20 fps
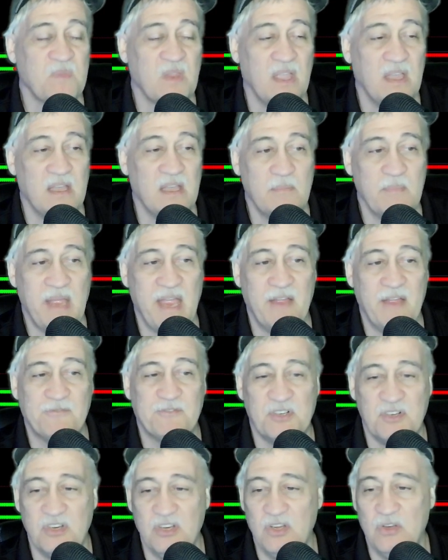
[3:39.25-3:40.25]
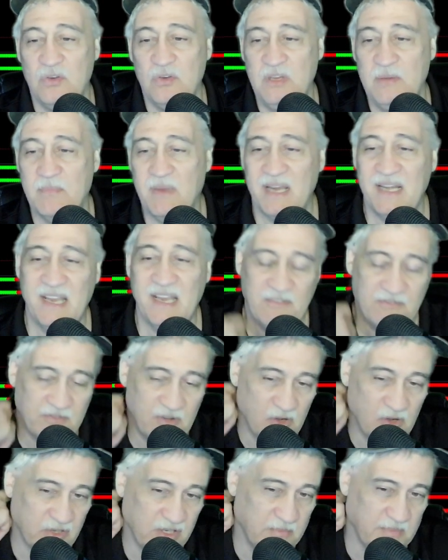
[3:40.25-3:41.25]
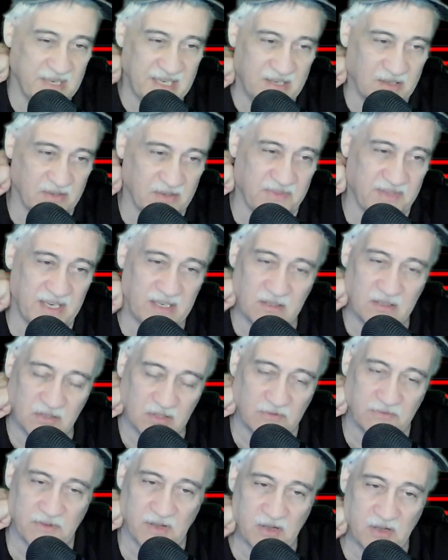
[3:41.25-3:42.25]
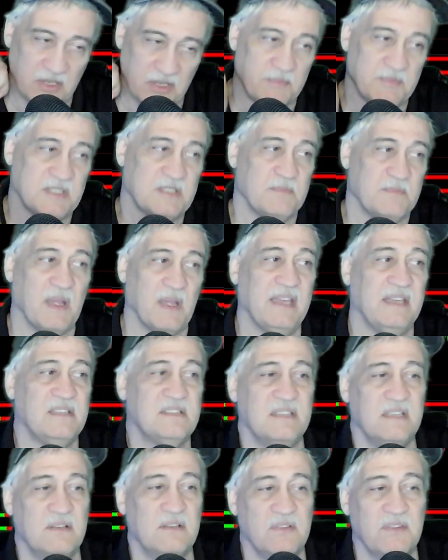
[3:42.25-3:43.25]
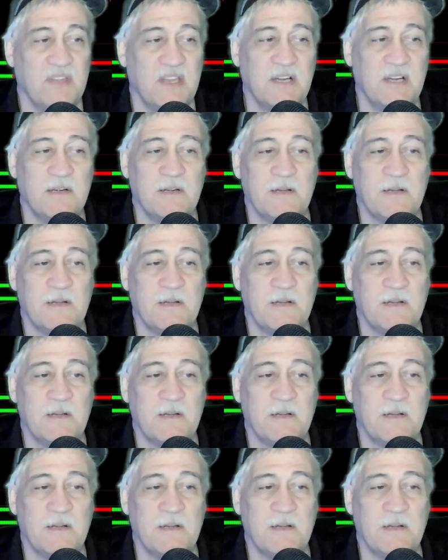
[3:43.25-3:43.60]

Afternoon, you might have volume here and there, little volume spikes here and there.